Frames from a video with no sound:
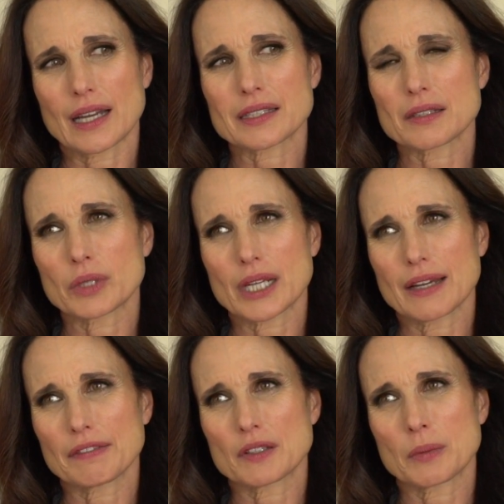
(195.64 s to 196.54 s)
It would
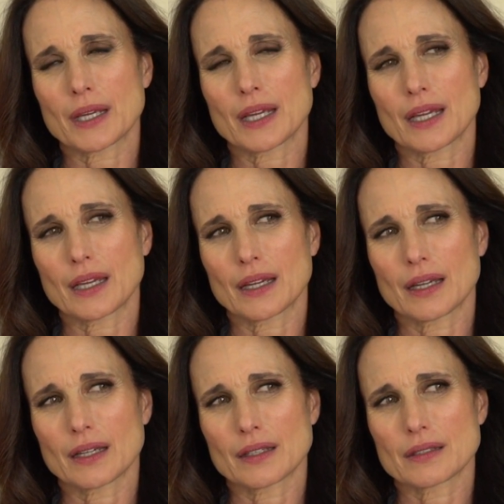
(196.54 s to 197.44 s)
have to be
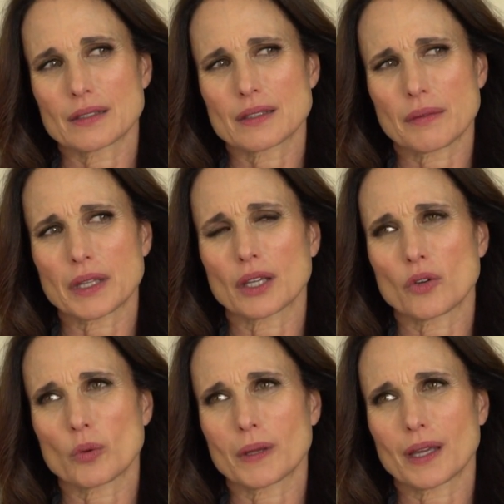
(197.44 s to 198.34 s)
something
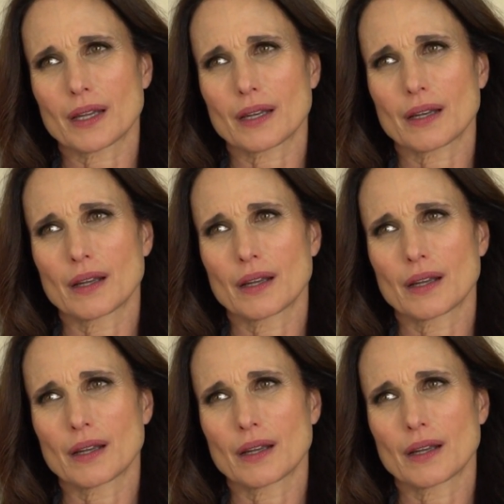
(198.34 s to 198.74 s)
European.